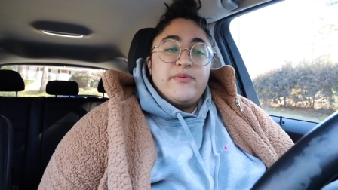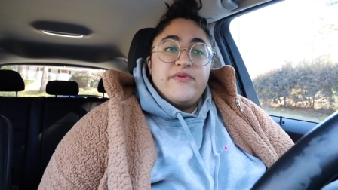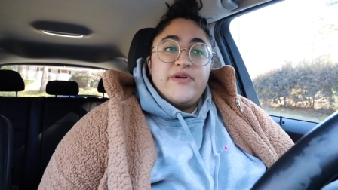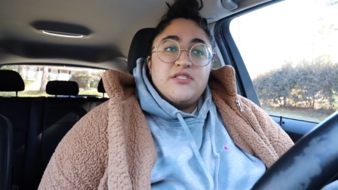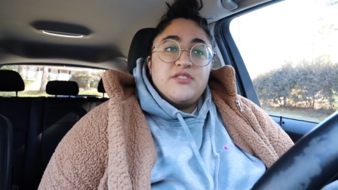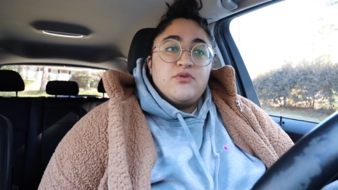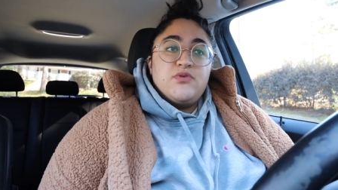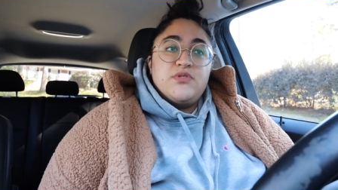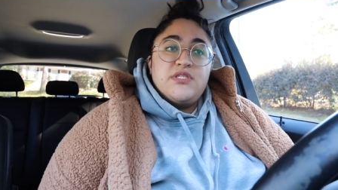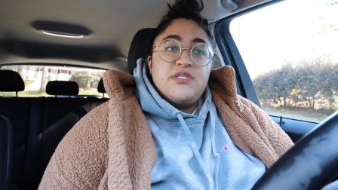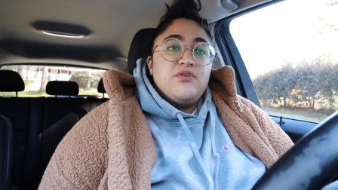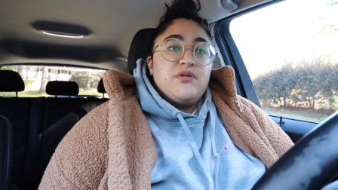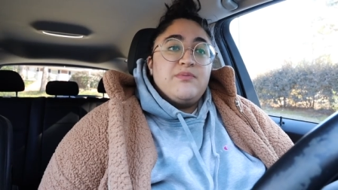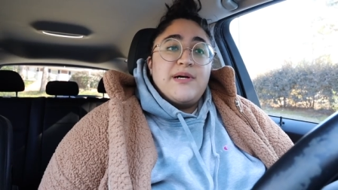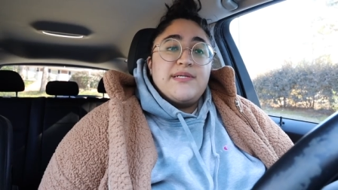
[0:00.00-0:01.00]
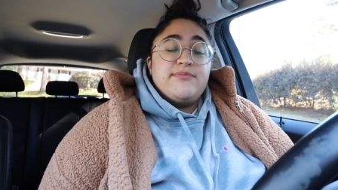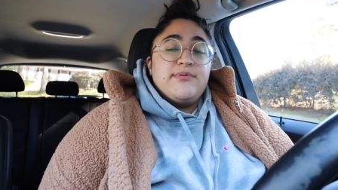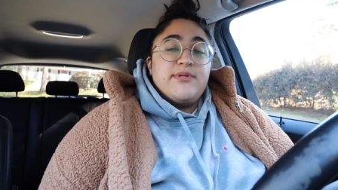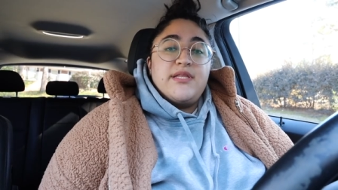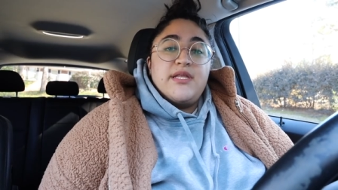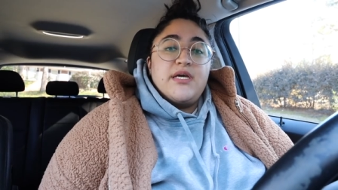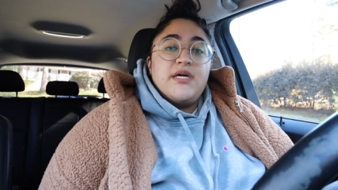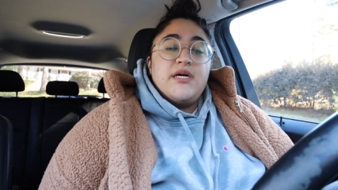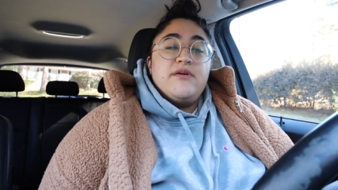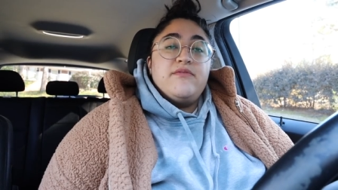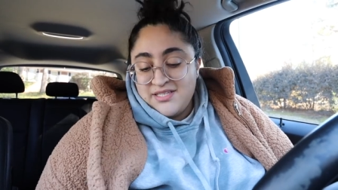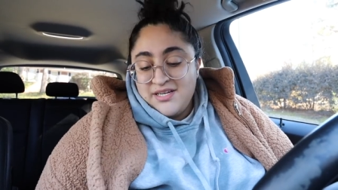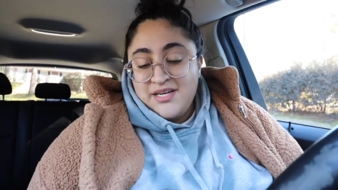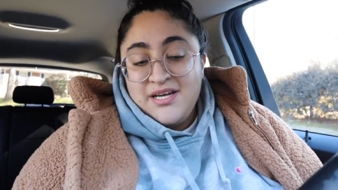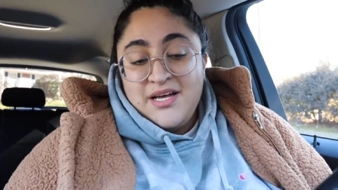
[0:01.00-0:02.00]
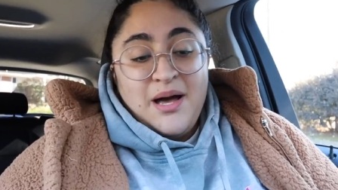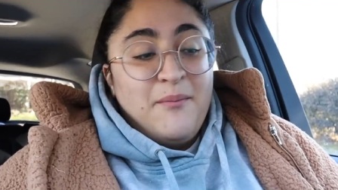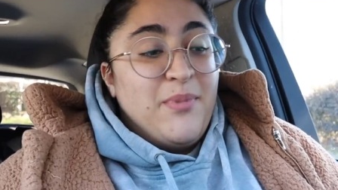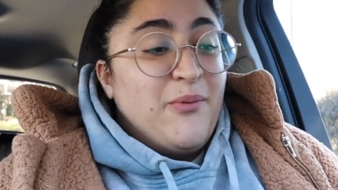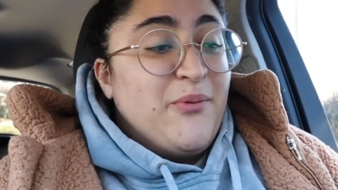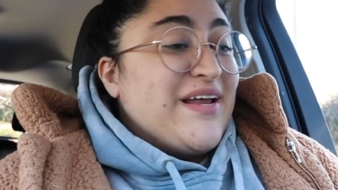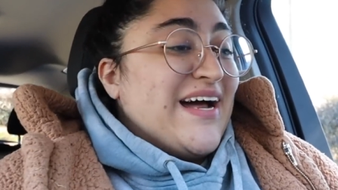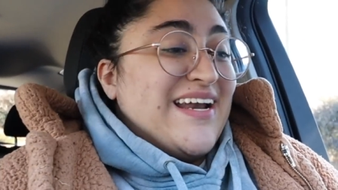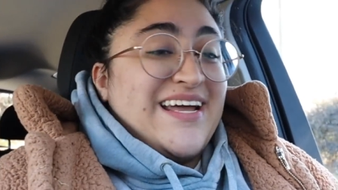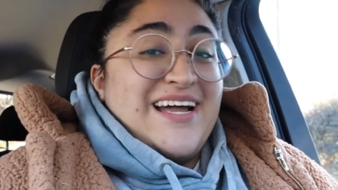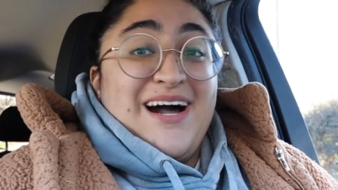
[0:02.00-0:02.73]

of Asian cuisine you could possibly think of. But we gotta